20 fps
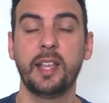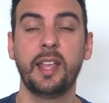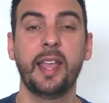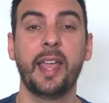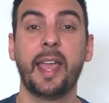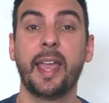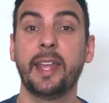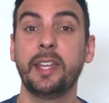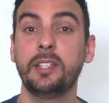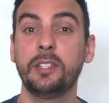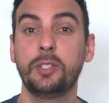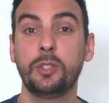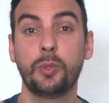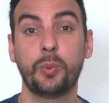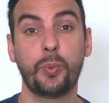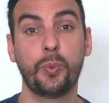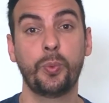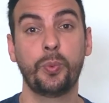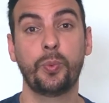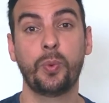and you
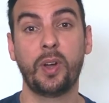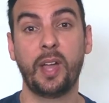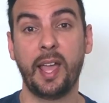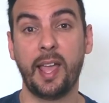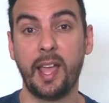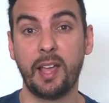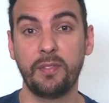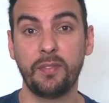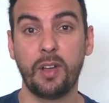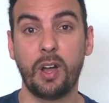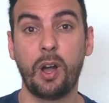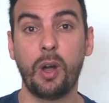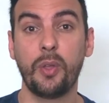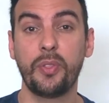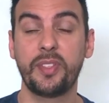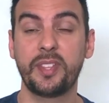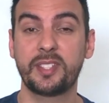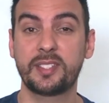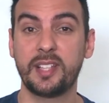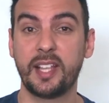will have all
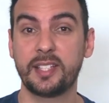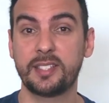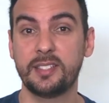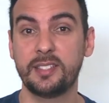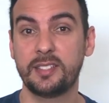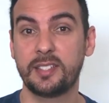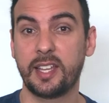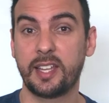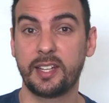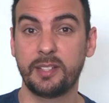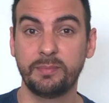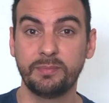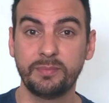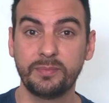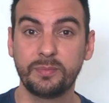these lessons that I'm